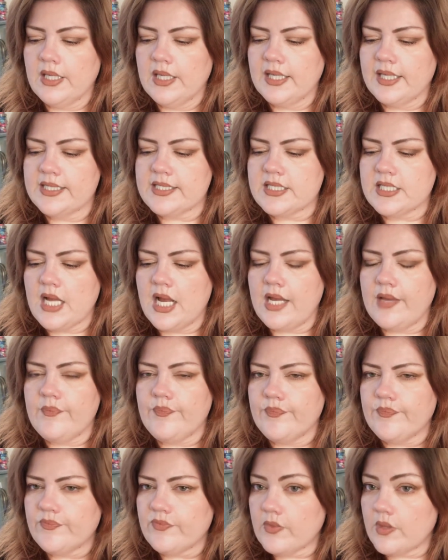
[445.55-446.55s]
It's not
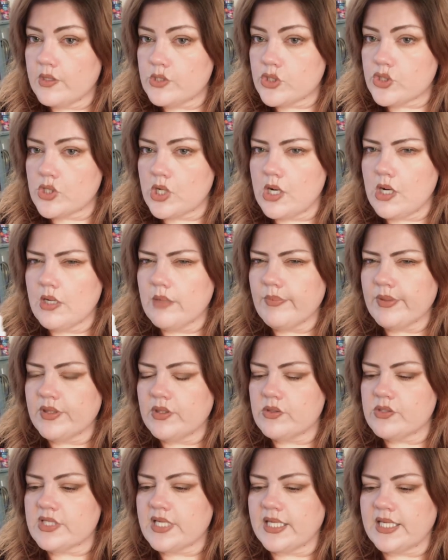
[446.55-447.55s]
strong, but
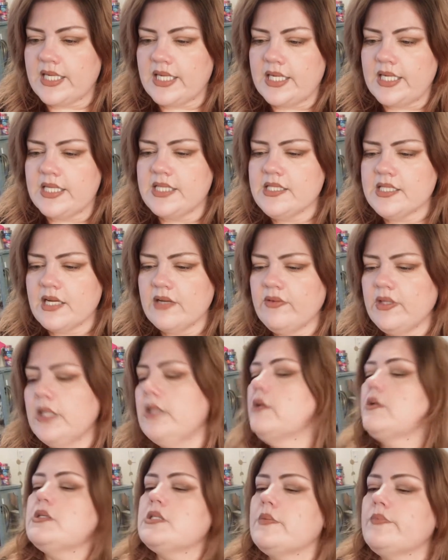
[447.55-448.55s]
there's like a hint of it
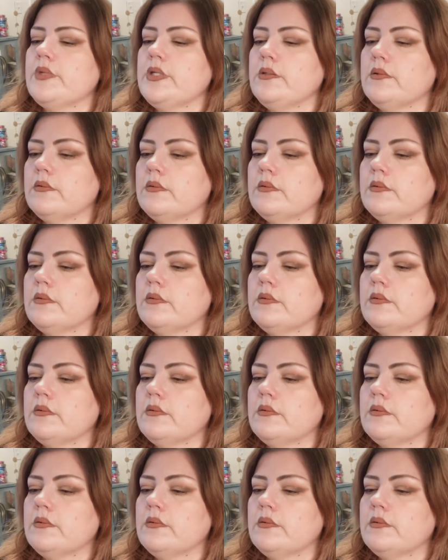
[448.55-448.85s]
or something.